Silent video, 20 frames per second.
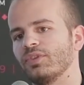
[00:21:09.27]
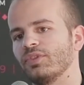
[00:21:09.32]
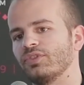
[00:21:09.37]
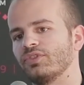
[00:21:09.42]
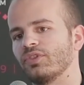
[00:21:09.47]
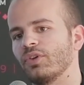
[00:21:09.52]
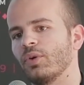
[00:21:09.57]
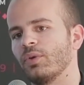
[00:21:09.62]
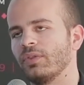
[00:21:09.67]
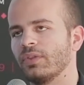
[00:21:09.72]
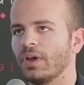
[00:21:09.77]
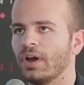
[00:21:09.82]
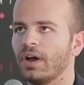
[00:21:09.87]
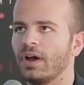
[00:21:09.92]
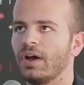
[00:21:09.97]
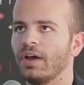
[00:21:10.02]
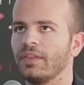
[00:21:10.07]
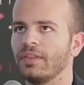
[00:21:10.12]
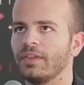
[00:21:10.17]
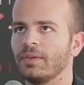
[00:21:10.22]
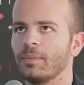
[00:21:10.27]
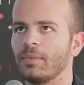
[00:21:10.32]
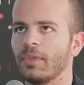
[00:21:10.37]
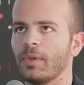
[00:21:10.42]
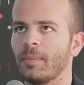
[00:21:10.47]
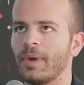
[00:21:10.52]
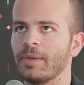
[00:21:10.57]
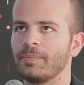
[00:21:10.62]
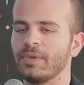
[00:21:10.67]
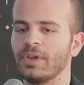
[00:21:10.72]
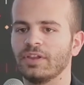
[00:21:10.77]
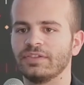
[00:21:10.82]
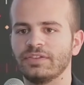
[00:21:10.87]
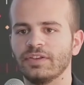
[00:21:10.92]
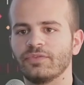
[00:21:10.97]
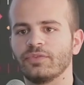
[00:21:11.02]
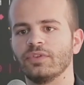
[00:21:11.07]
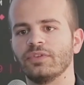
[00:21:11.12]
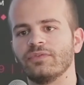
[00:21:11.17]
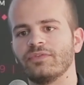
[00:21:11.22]
So there might be a
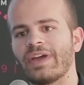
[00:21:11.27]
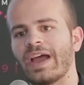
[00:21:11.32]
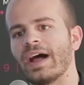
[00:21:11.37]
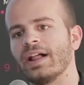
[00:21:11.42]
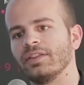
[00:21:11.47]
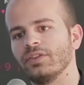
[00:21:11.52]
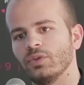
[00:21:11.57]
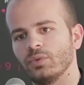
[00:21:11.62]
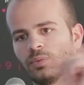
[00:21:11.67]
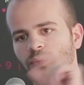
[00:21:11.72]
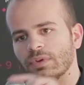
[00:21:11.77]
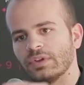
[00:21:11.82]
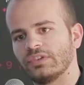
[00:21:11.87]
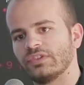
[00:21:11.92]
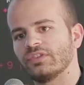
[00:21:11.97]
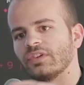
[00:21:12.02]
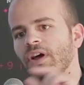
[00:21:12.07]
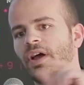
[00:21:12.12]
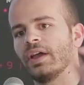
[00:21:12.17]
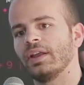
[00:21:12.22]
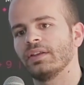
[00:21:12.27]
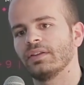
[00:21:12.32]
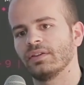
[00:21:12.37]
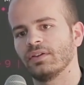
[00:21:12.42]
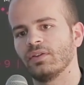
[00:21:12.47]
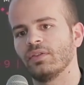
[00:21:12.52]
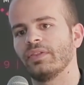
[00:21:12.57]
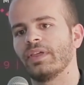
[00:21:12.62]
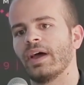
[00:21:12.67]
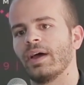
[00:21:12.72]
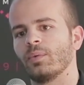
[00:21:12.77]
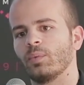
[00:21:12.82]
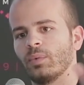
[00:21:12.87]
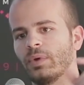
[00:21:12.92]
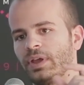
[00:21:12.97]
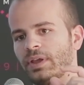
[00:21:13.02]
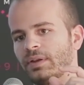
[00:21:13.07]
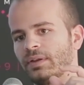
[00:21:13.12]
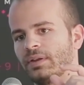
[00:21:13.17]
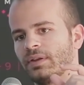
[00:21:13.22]
different value assigned on that
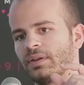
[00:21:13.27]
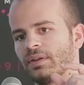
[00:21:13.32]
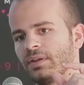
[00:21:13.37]
weight.